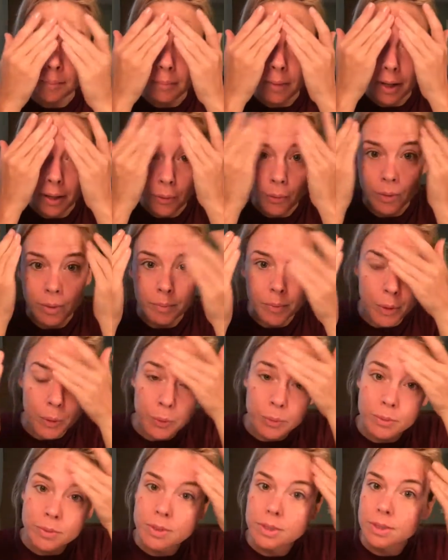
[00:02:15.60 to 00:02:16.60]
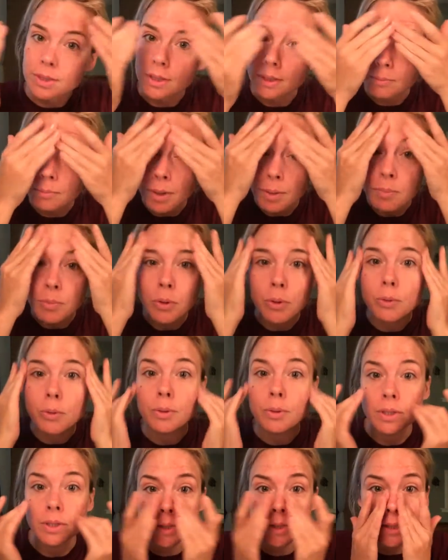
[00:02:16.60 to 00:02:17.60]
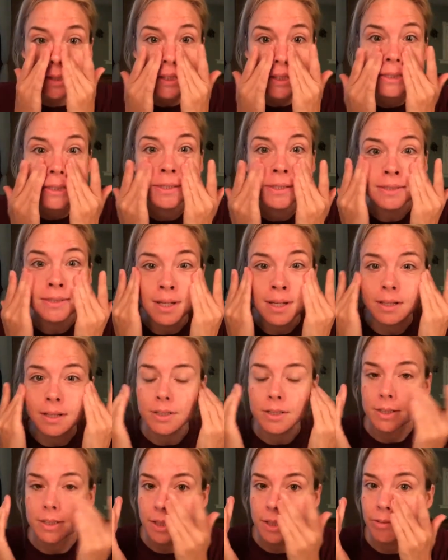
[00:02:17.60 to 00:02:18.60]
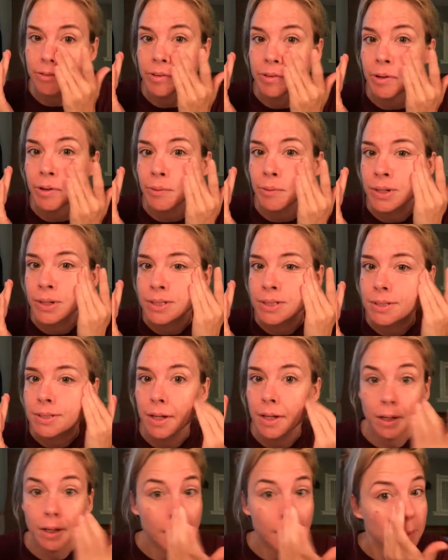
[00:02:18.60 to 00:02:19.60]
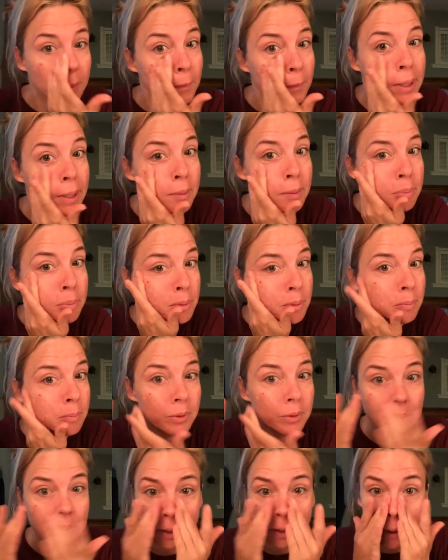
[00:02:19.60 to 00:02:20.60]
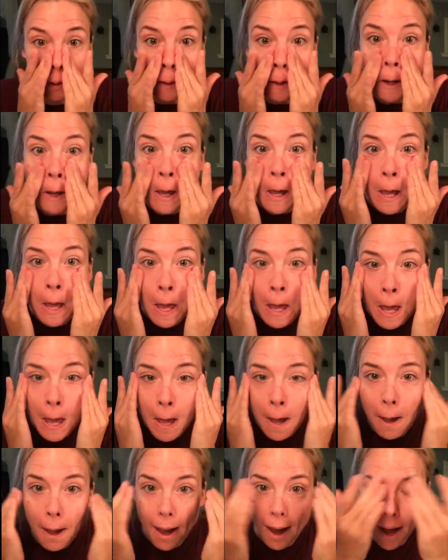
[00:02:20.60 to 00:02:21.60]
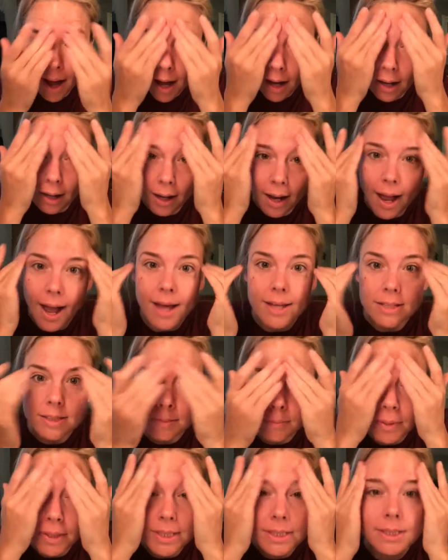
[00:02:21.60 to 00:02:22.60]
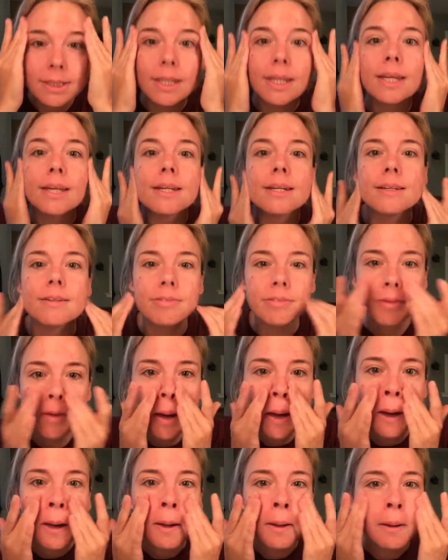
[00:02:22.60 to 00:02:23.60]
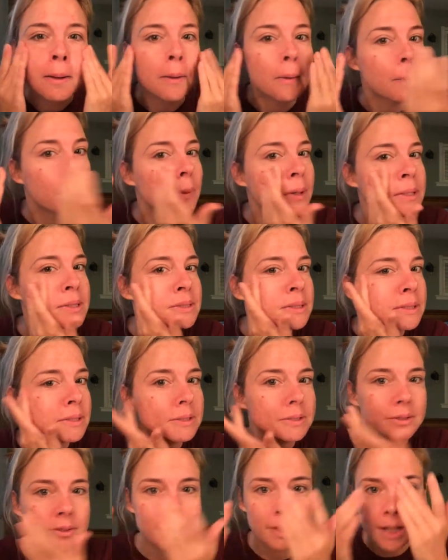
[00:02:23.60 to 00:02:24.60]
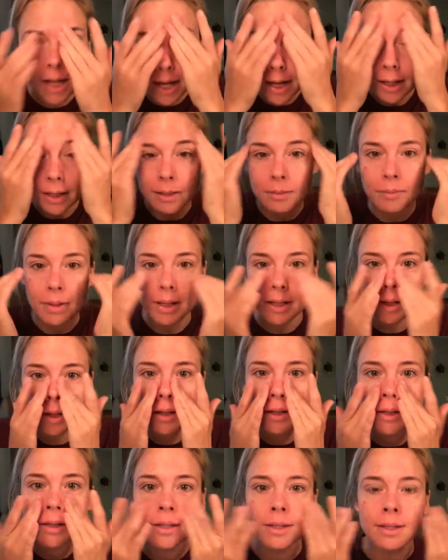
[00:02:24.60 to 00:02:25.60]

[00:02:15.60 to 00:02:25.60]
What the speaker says: my hormones and my mood and the season. I just never know. I just kind of gotta wake up in the morning and ask my skin if what it's going to do today and make